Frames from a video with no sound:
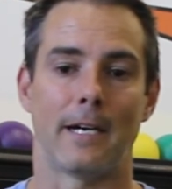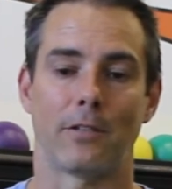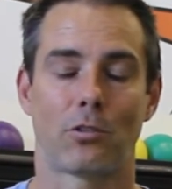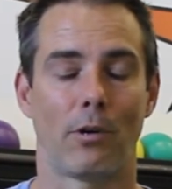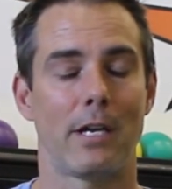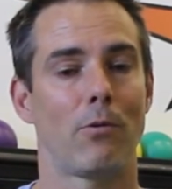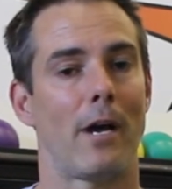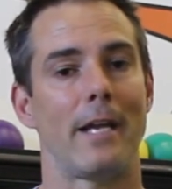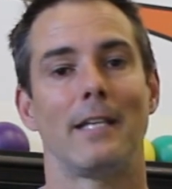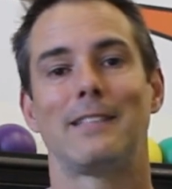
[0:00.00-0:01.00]
So
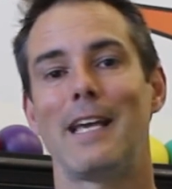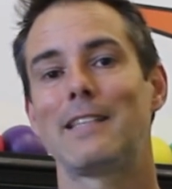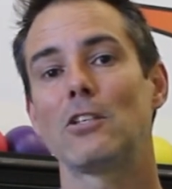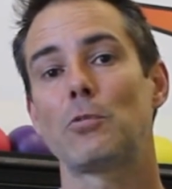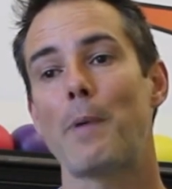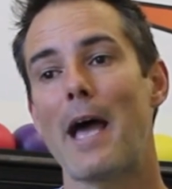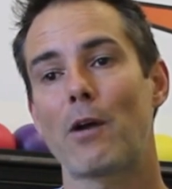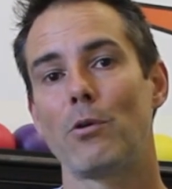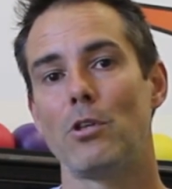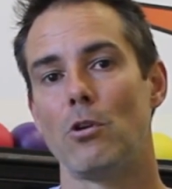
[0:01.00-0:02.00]
anyway, take this
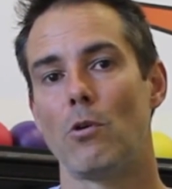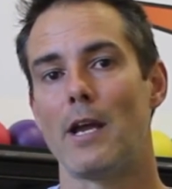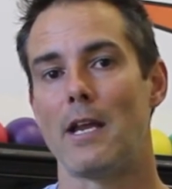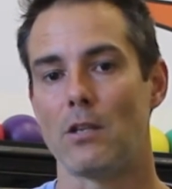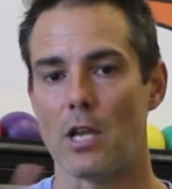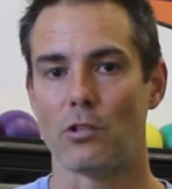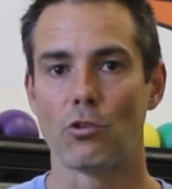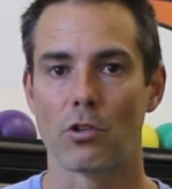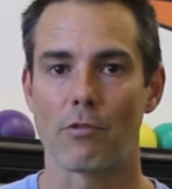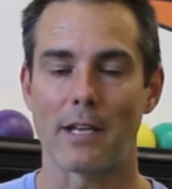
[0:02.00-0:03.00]
back with you and
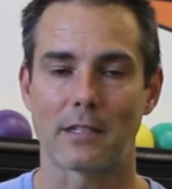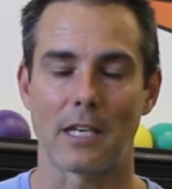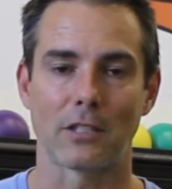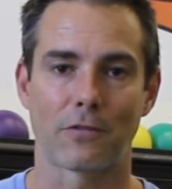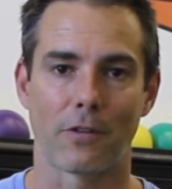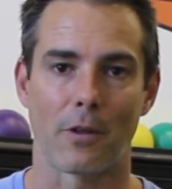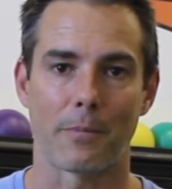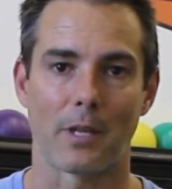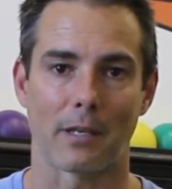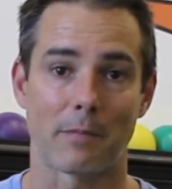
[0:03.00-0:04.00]
do the right things for
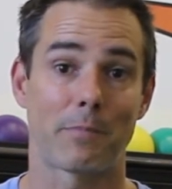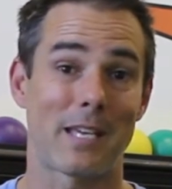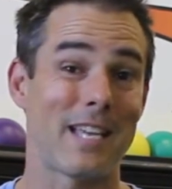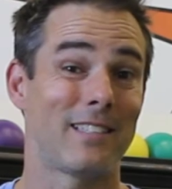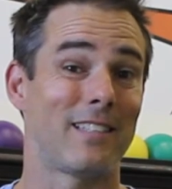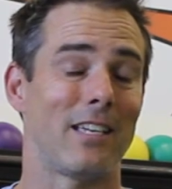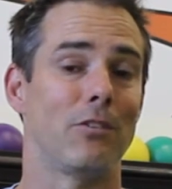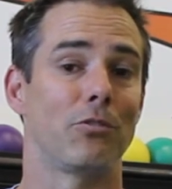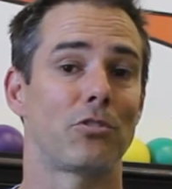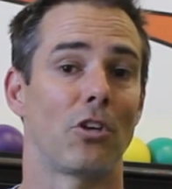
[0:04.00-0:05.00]
the kids that
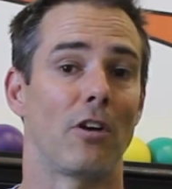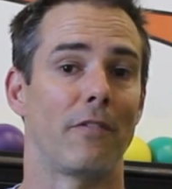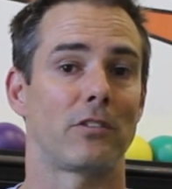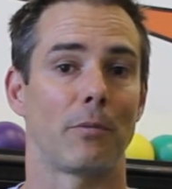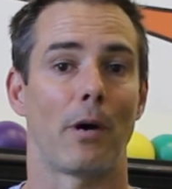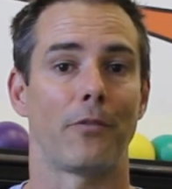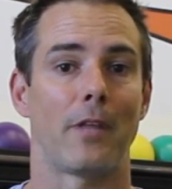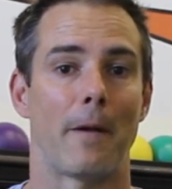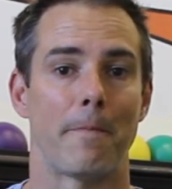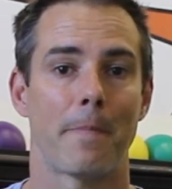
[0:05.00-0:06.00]
you serve. It's about
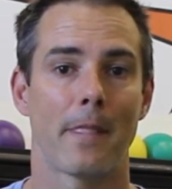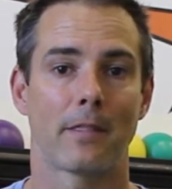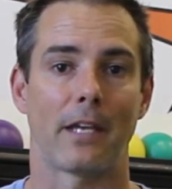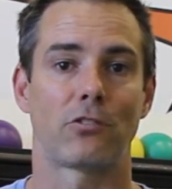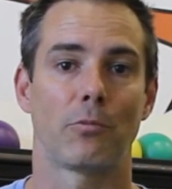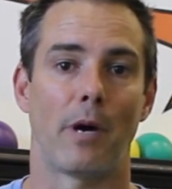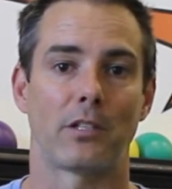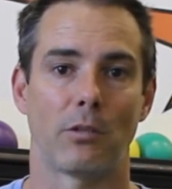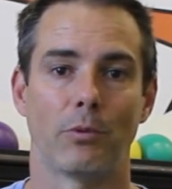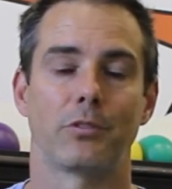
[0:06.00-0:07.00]
them. Thanks so
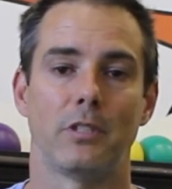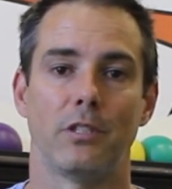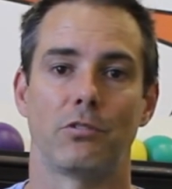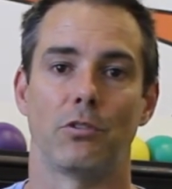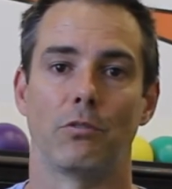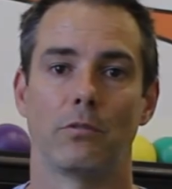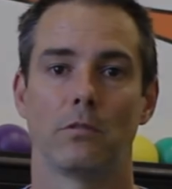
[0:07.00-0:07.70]
much, and we'll see you soon.